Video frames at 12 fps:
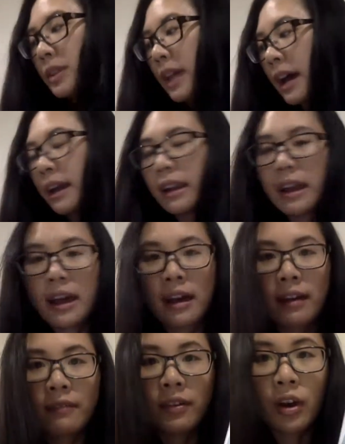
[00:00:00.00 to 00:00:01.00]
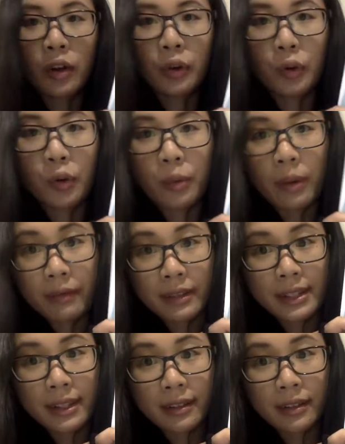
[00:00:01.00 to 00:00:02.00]
that have gone home every
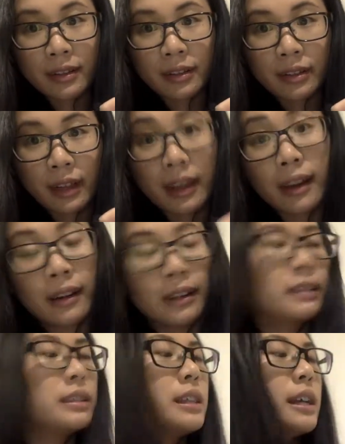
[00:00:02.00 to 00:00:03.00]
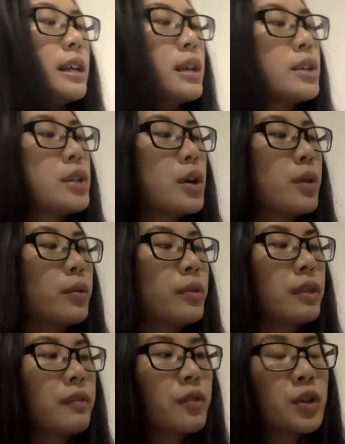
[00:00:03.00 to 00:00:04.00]
single year. So
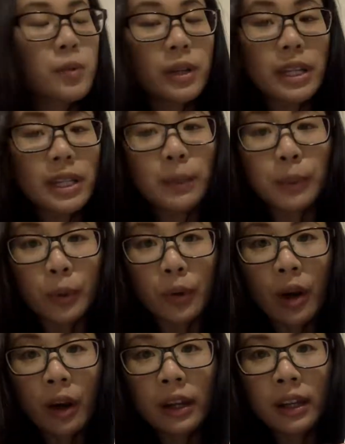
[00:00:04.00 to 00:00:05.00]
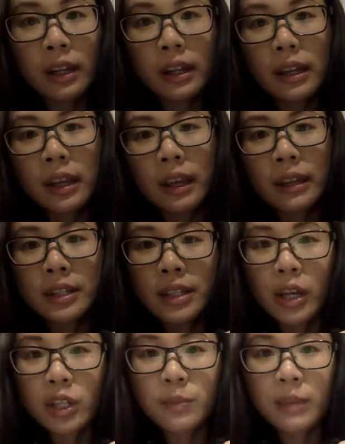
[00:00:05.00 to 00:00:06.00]
the first one is a blue card. It
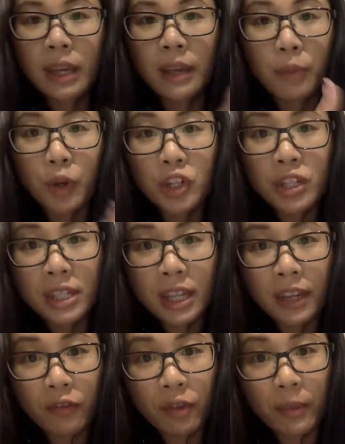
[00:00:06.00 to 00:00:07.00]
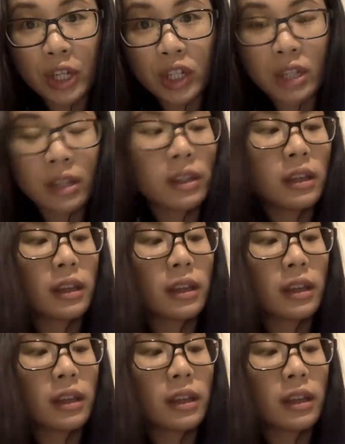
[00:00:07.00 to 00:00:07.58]
tells me emergency information.